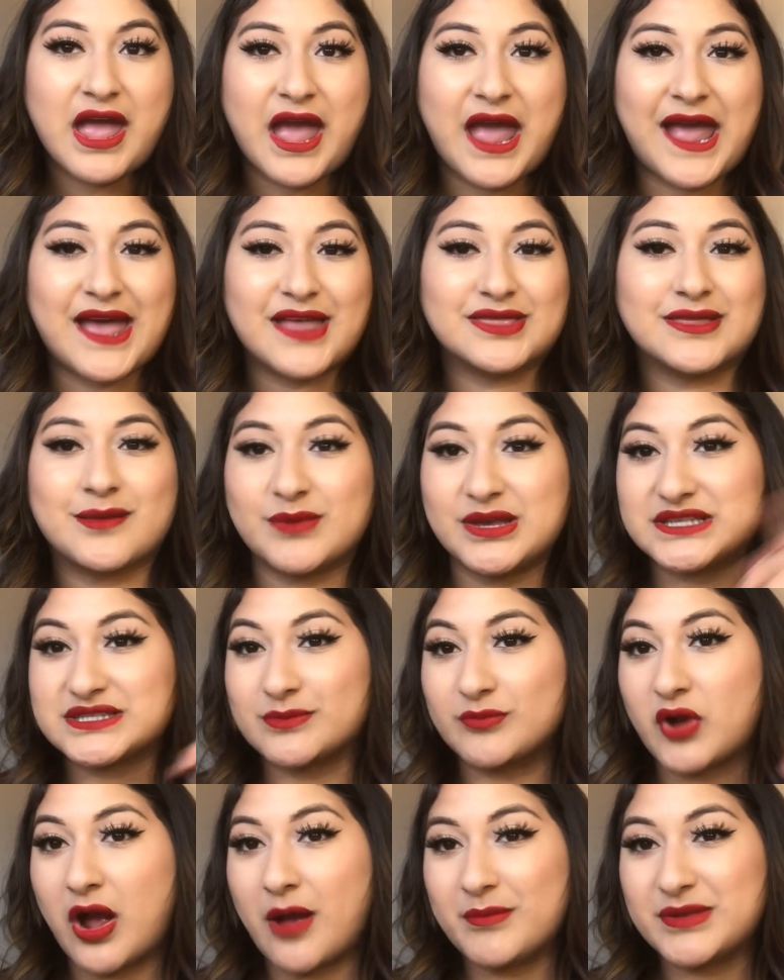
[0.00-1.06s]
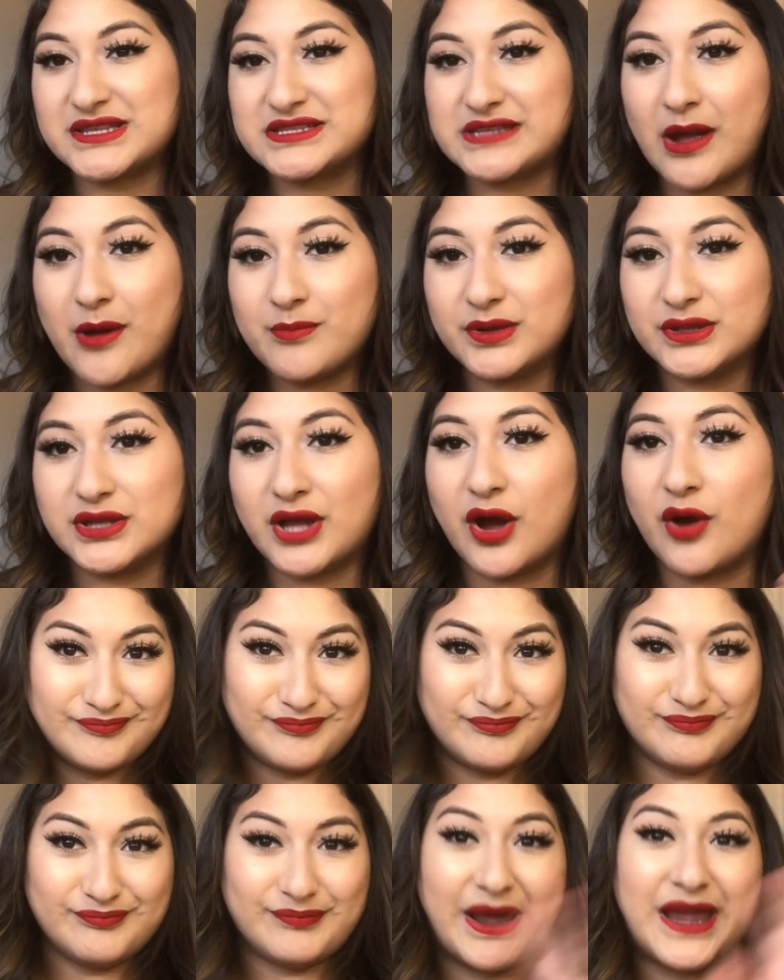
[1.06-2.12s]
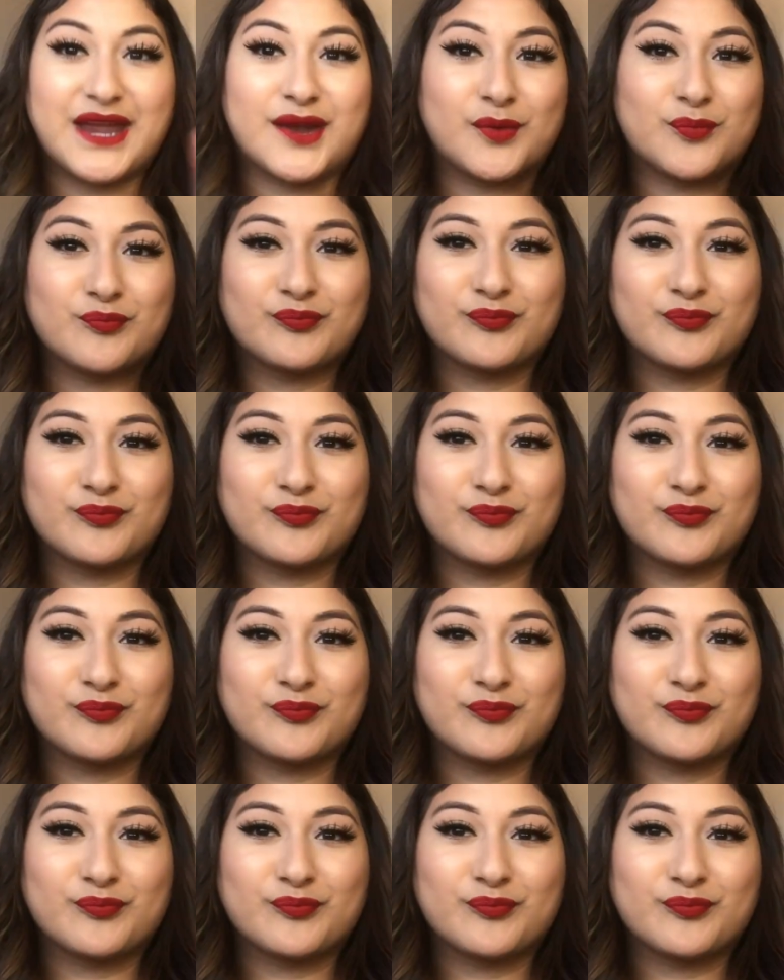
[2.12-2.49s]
and leave me some comments down below. Bye.